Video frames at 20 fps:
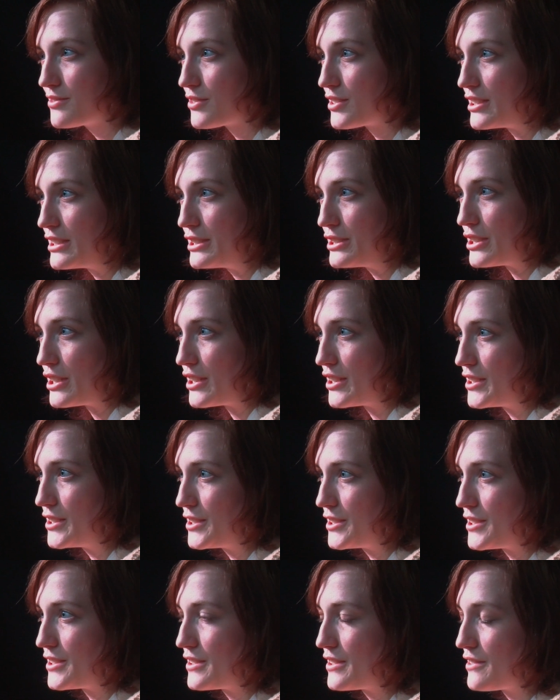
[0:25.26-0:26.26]
for the
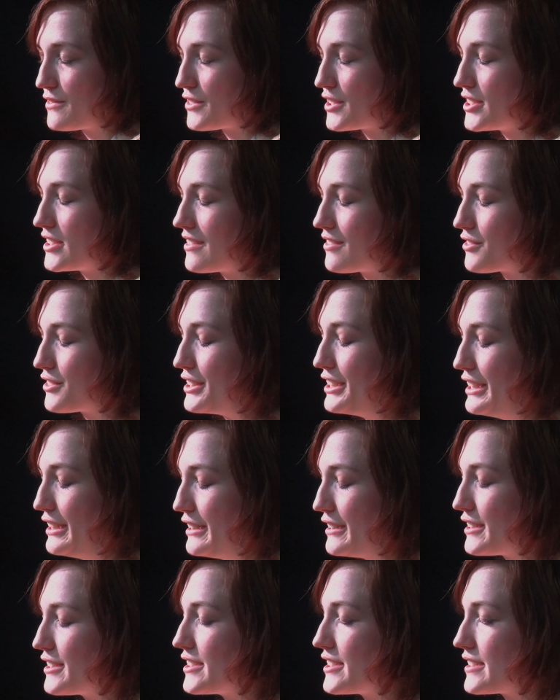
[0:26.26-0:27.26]
church for several
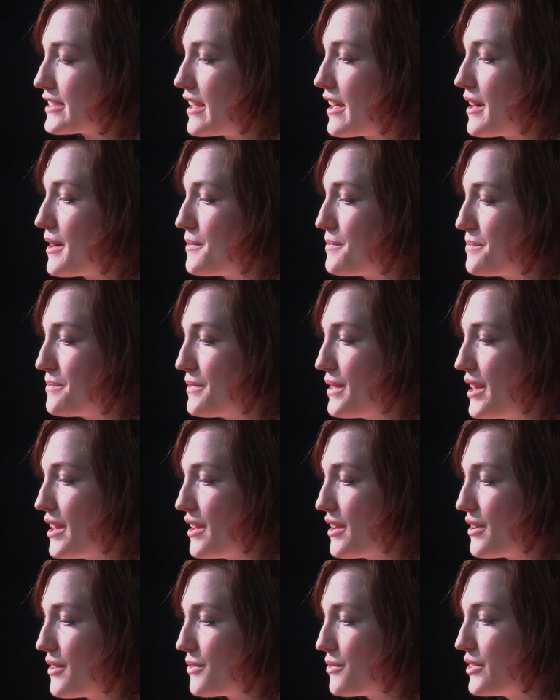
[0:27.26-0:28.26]
years. Um,
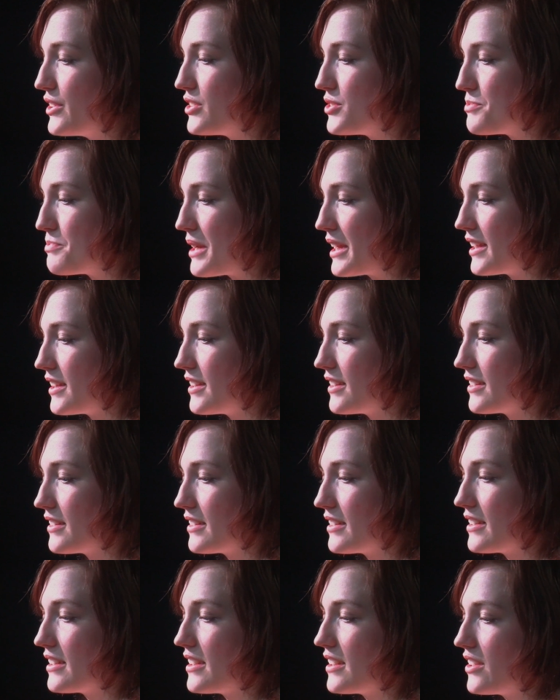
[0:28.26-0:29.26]
we spent
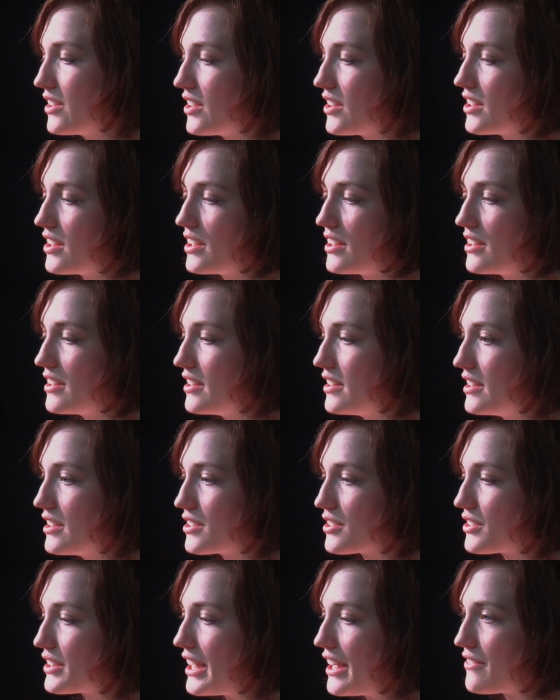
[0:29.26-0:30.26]

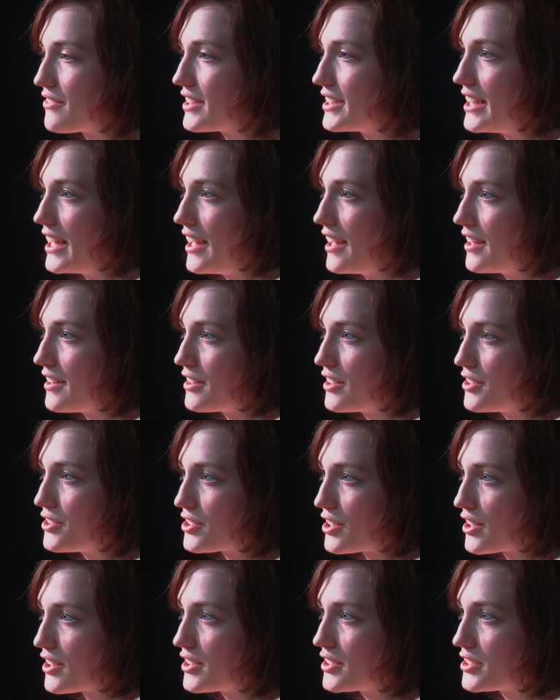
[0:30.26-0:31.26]
nearly every day at the
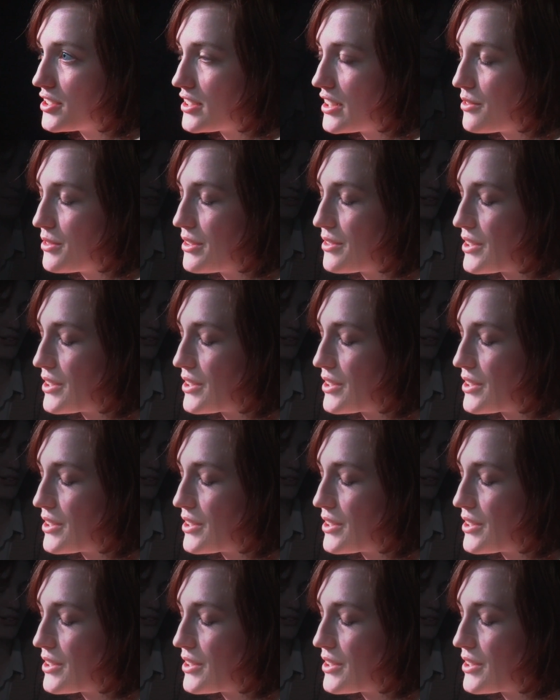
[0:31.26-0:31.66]
church that we